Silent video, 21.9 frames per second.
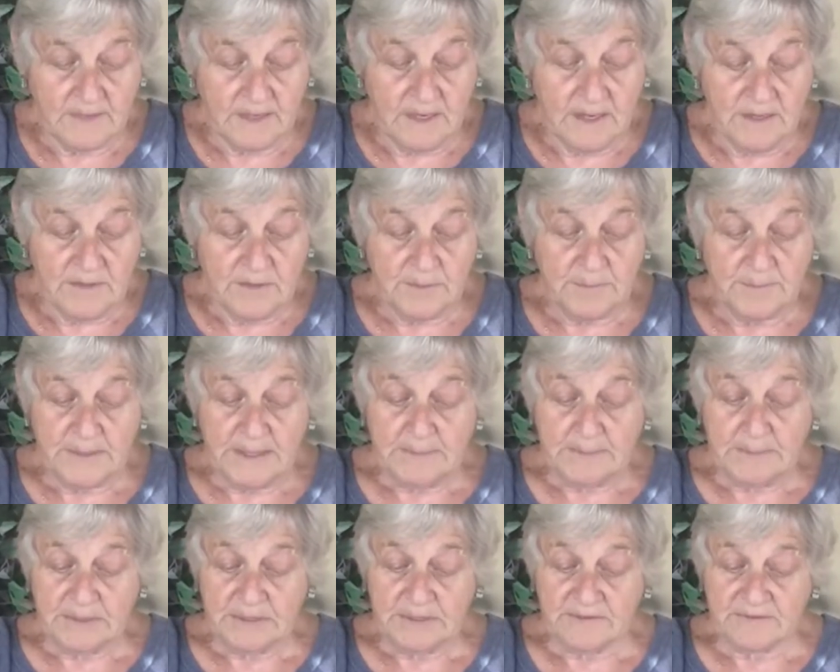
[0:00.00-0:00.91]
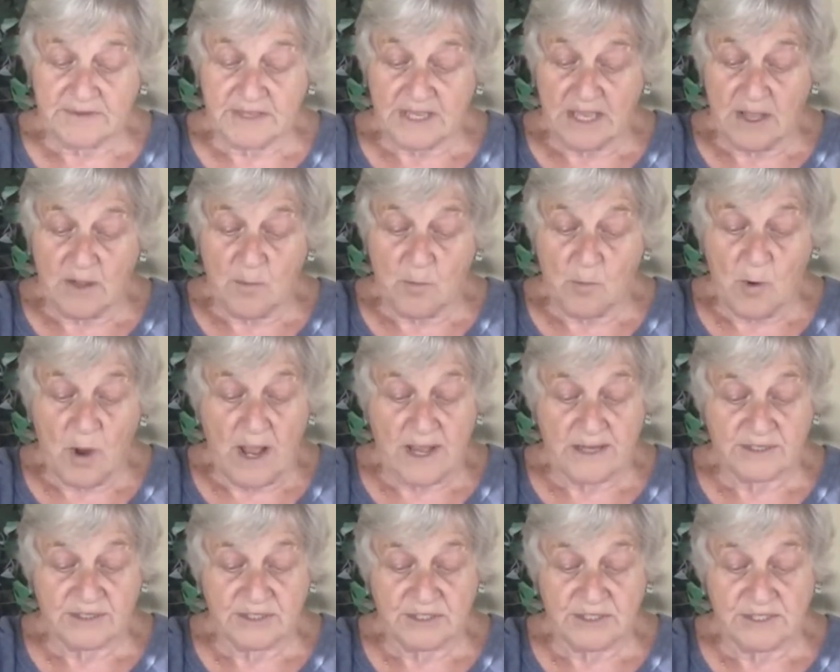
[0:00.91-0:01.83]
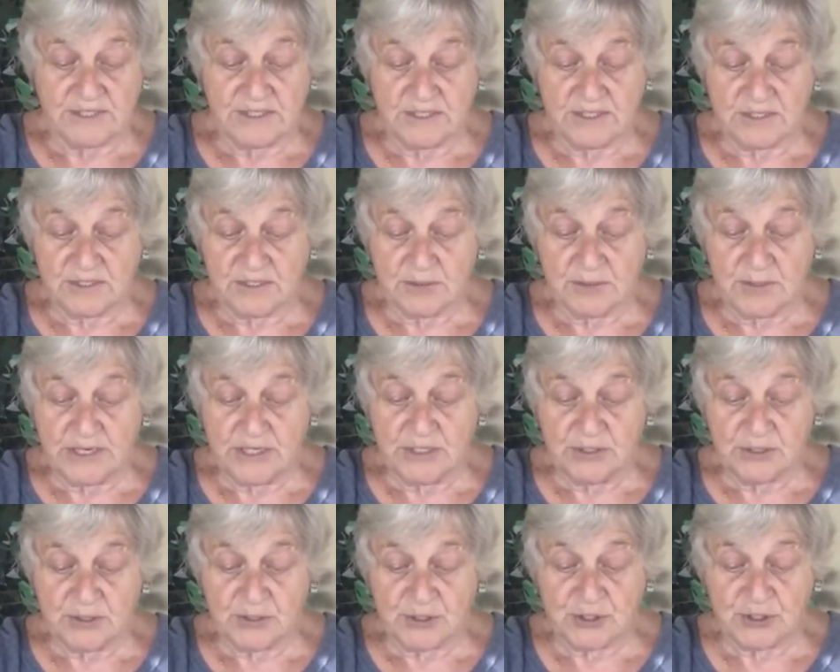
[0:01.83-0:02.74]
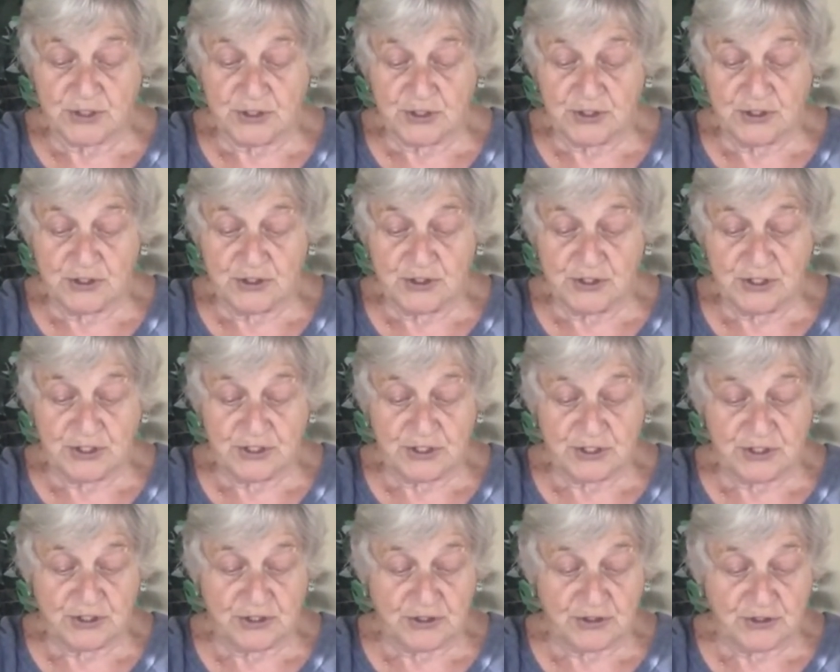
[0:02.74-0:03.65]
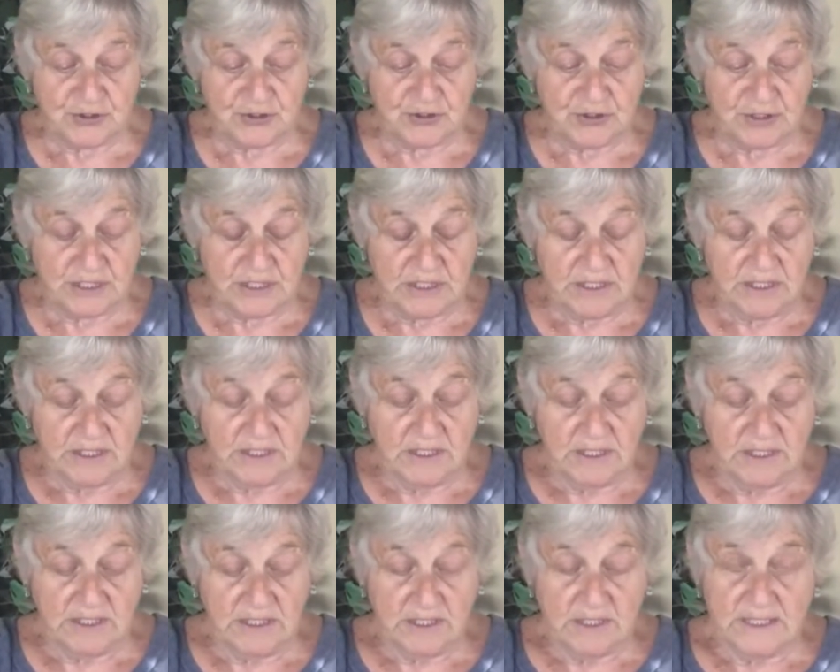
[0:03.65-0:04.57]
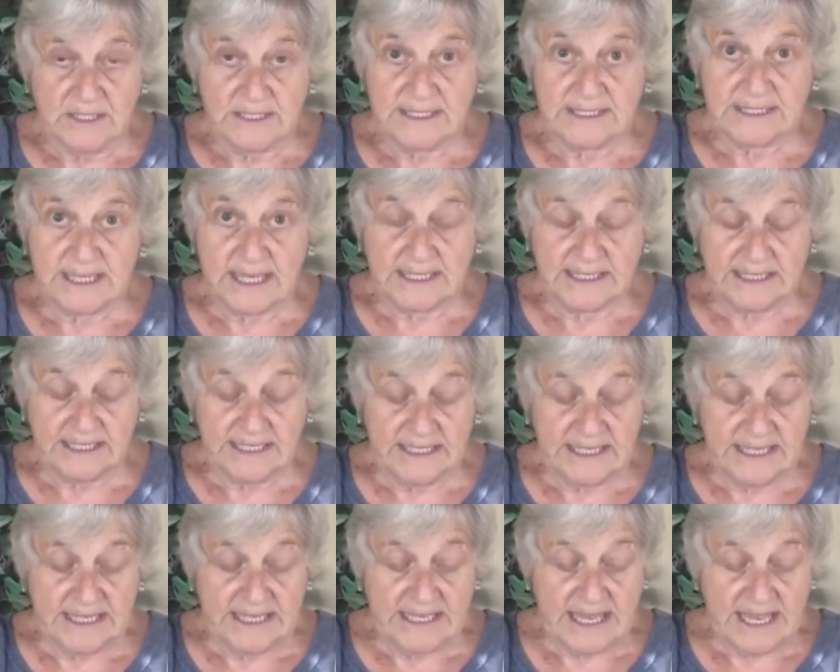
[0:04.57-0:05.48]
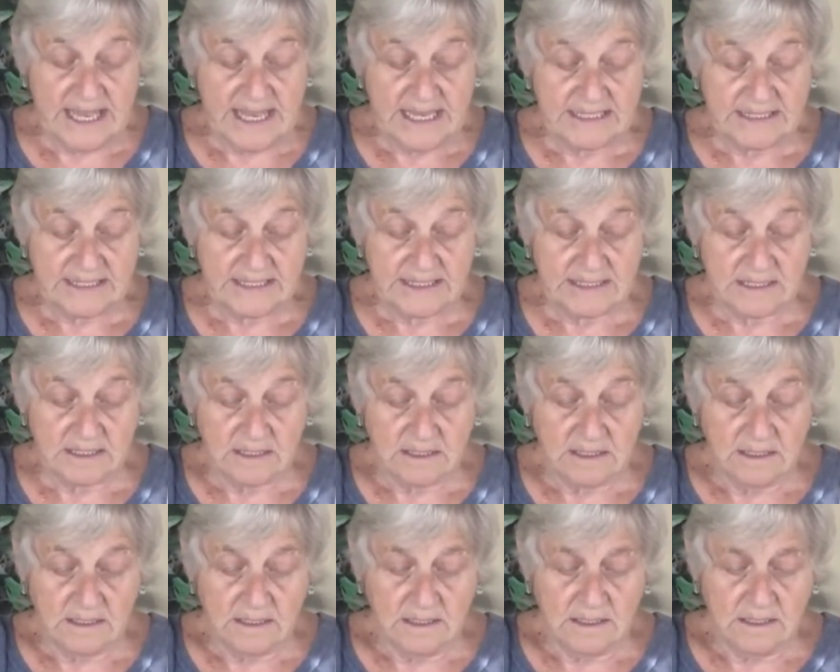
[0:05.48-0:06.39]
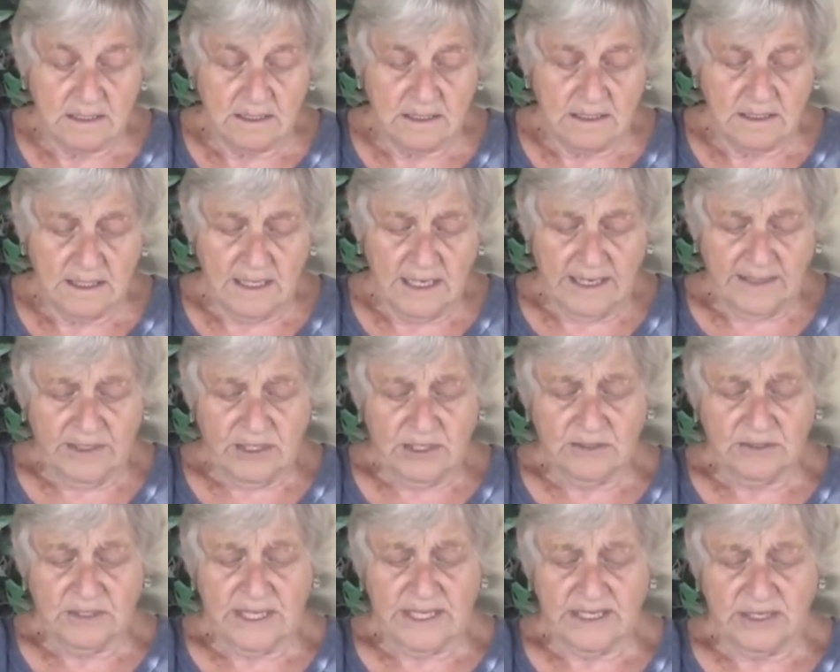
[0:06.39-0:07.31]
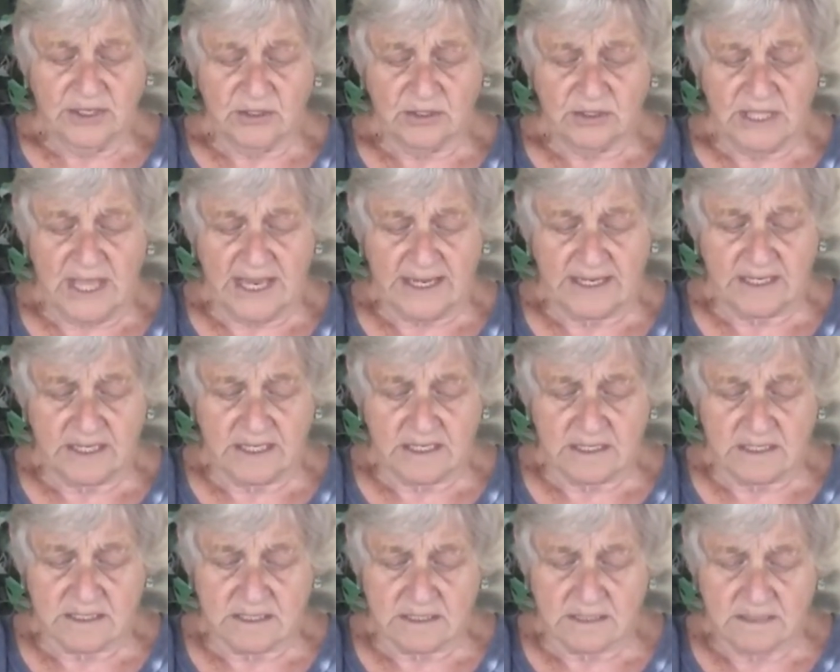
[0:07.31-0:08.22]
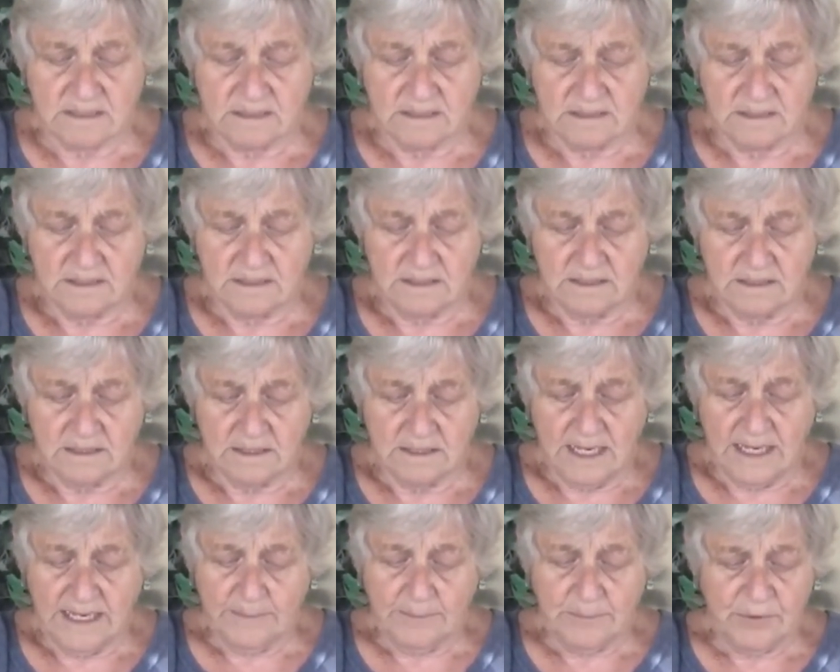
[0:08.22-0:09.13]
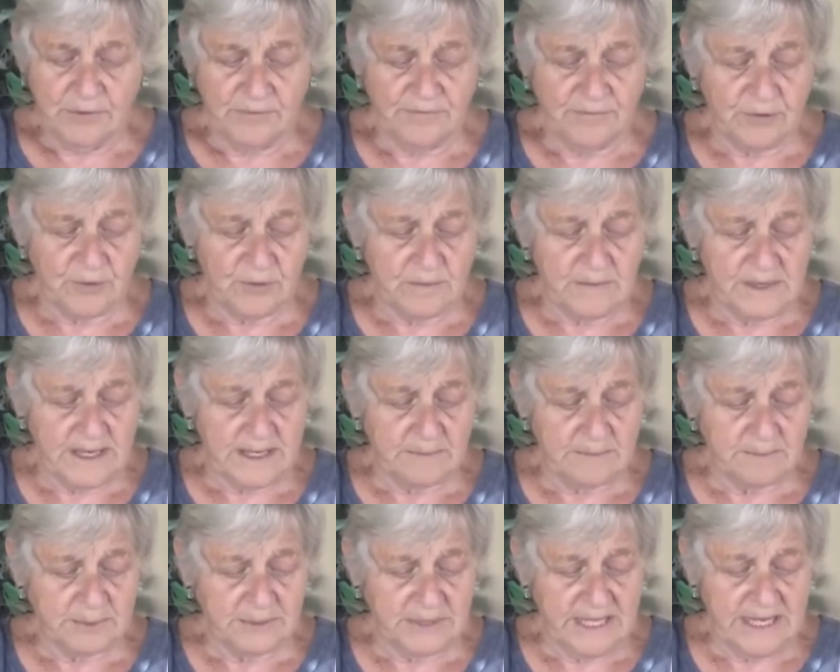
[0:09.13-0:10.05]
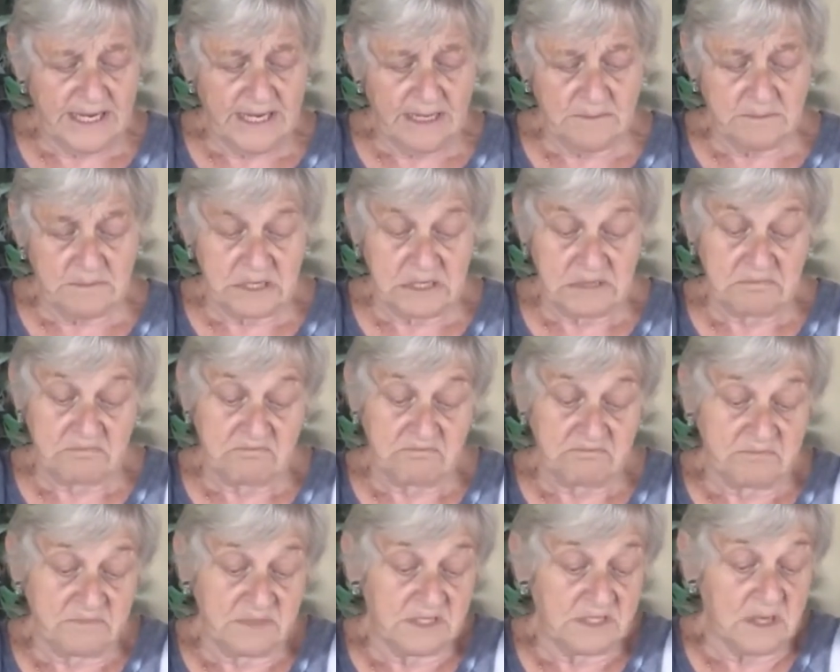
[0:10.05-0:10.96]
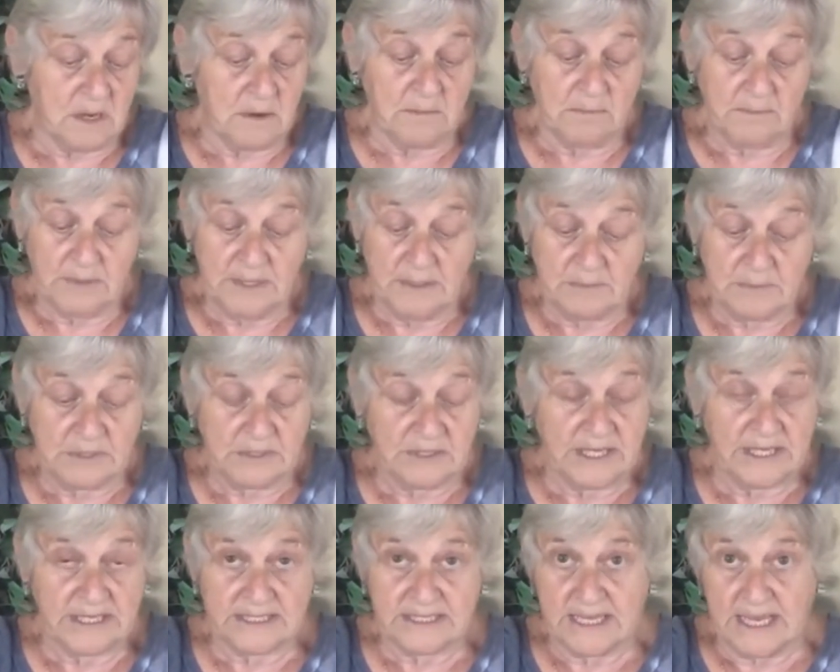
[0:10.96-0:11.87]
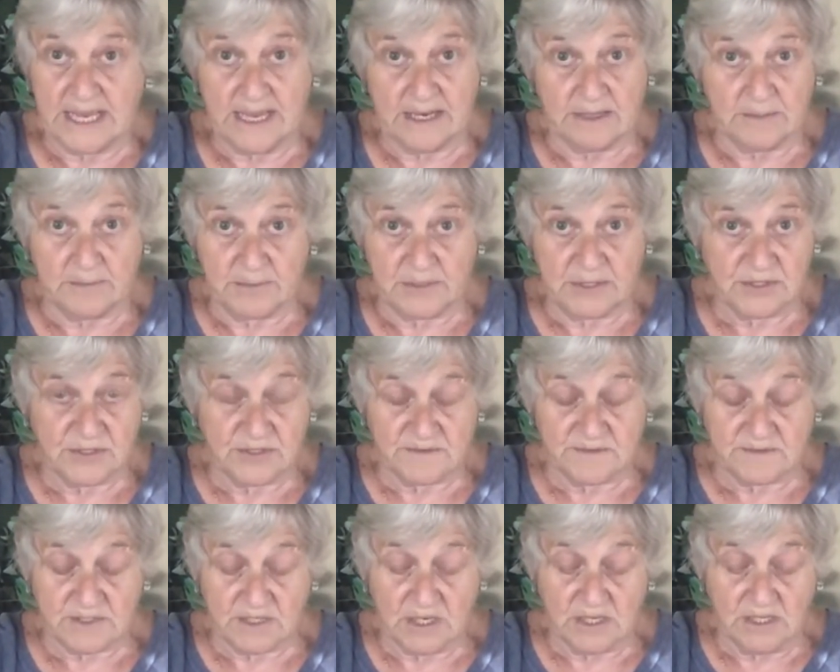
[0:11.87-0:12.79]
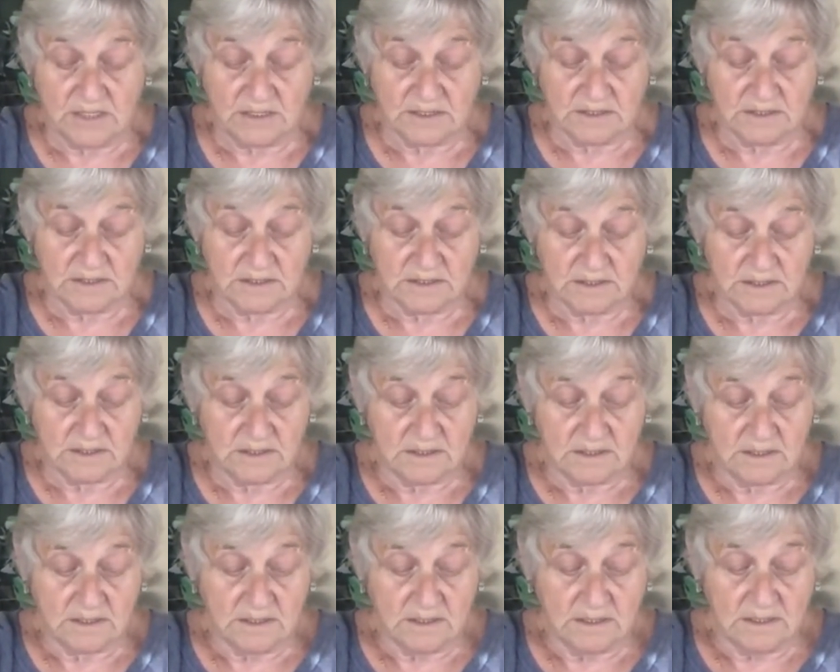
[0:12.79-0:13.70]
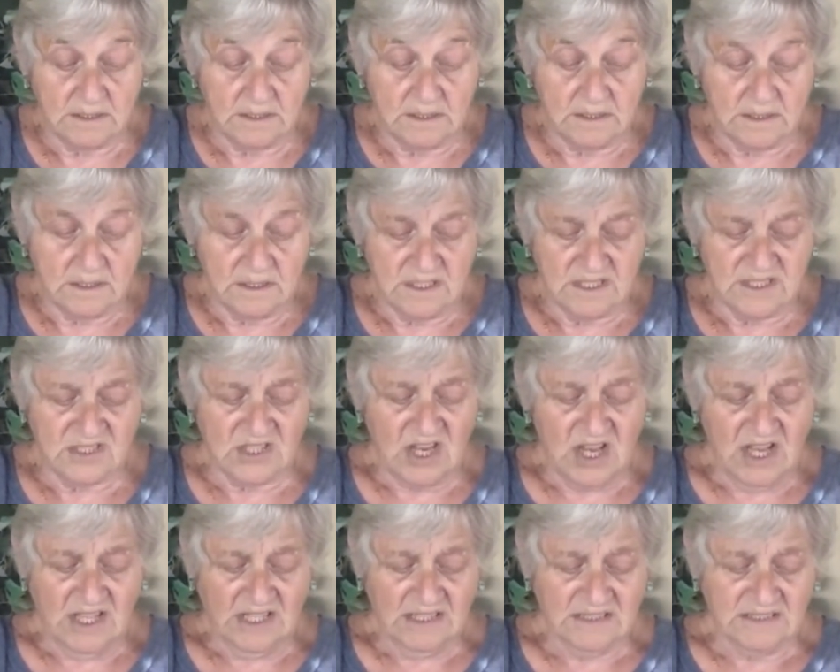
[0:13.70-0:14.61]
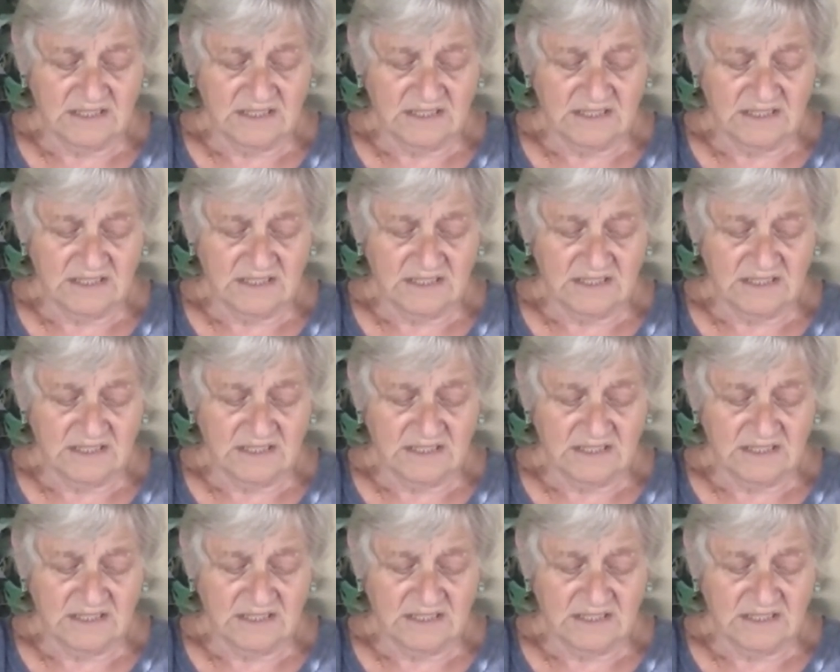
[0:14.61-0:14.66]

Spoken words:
The people of Chelm watched as the stranger stirred and stirred. Suddenly he asked, "How do you like your latkes?" "I prefer mine plain, but some people like to add a pinch of salt." "Salt?